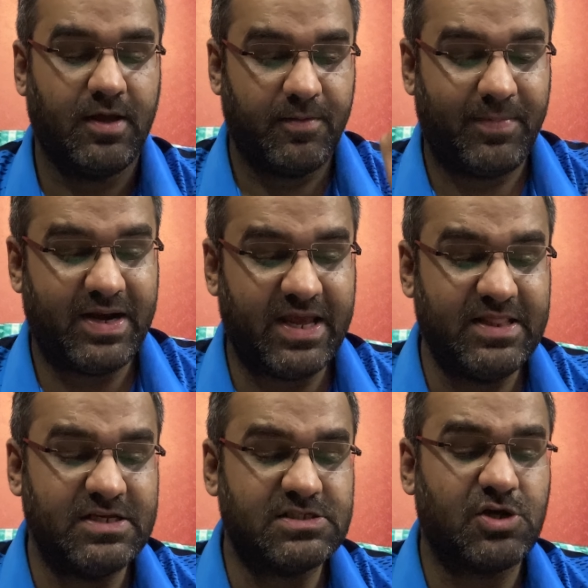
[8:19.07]
But in
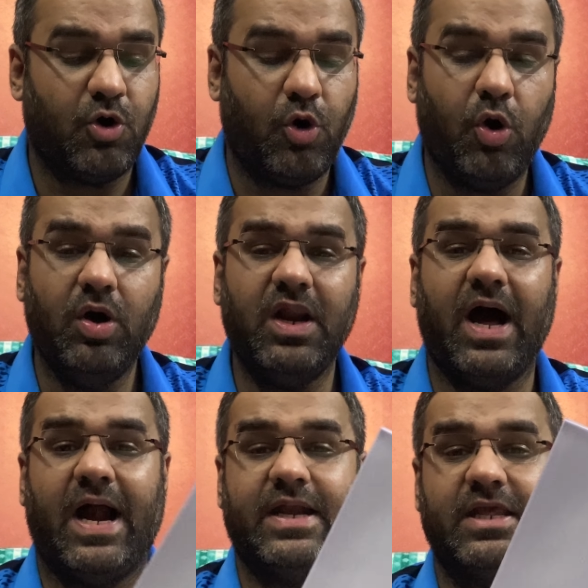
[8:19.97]
this whole
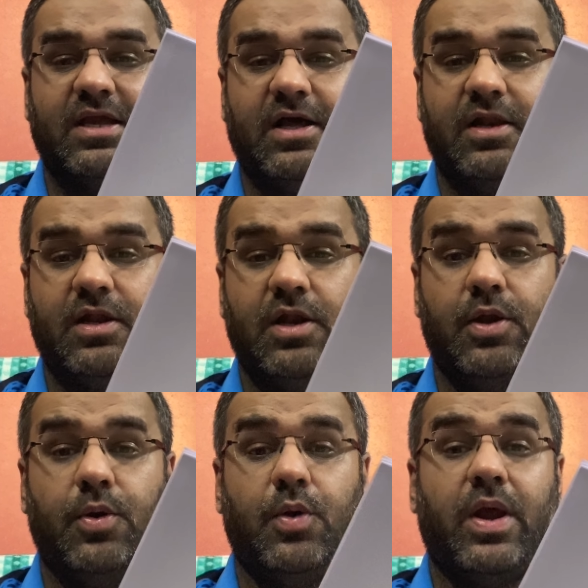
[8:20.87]
article,
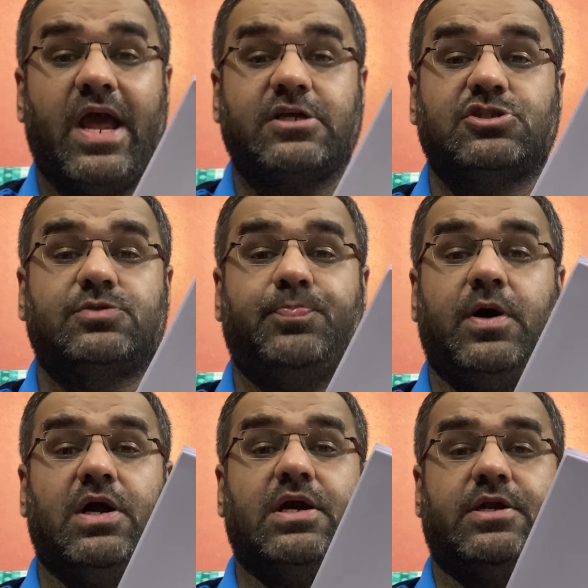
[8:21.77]

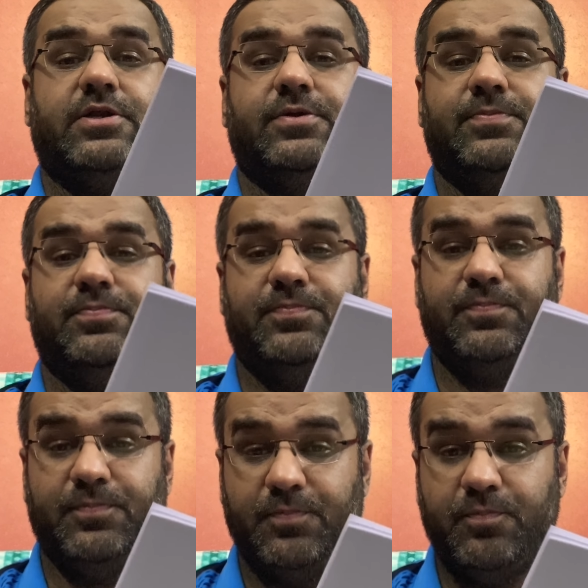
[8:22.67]
expert
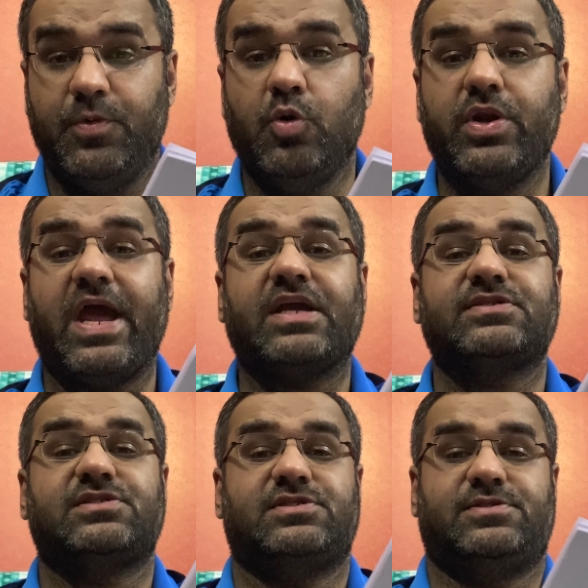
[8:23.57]

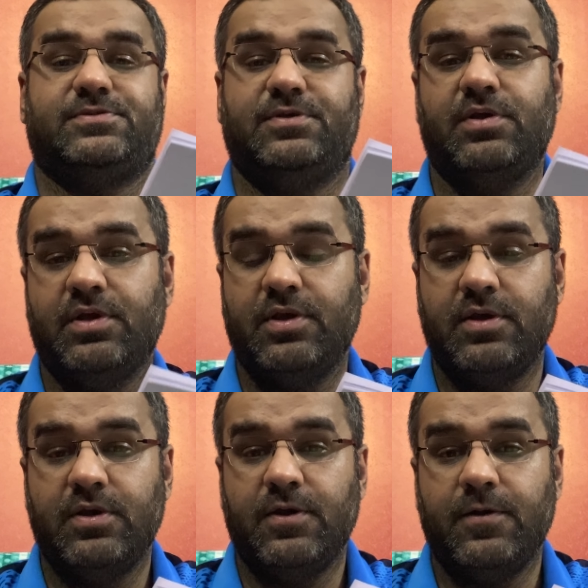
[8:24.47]
Murex,
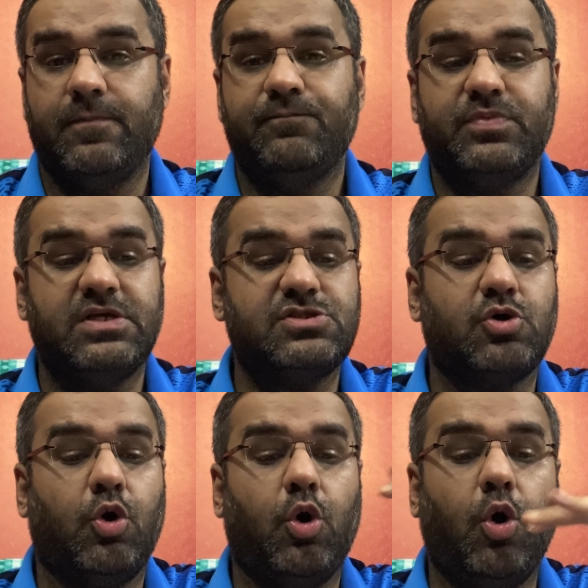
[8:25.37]
this
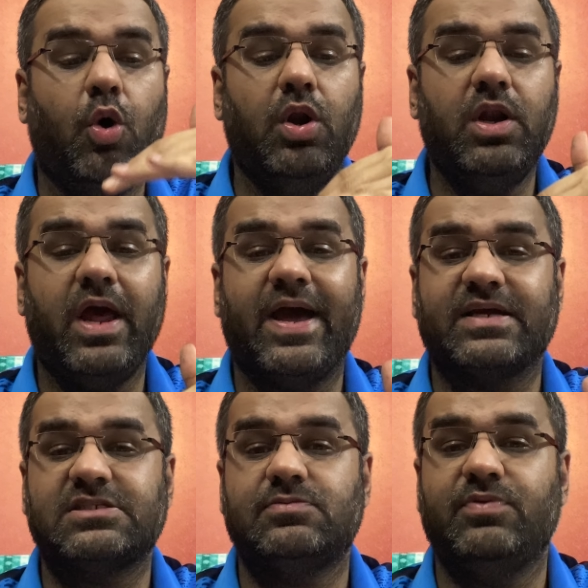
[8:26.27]
whole
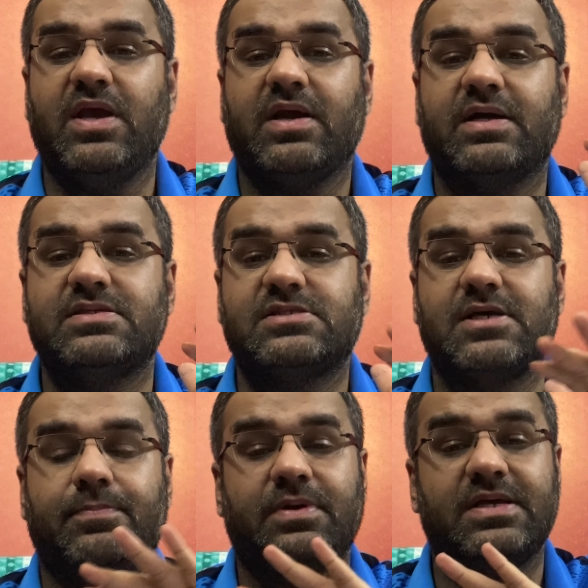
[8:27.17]
XVA
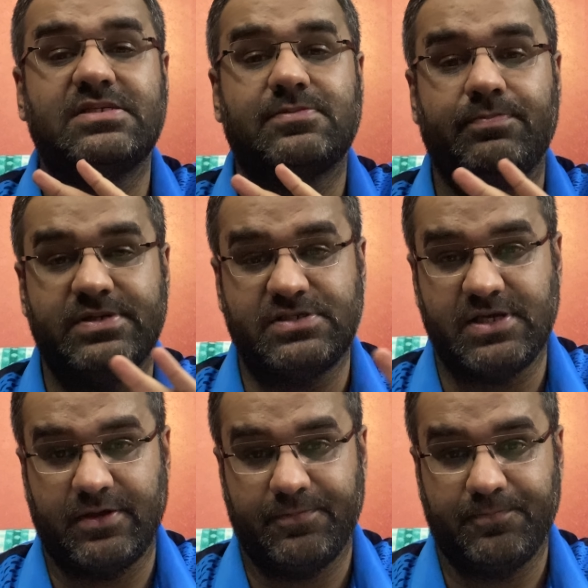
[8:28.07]
concept is missing.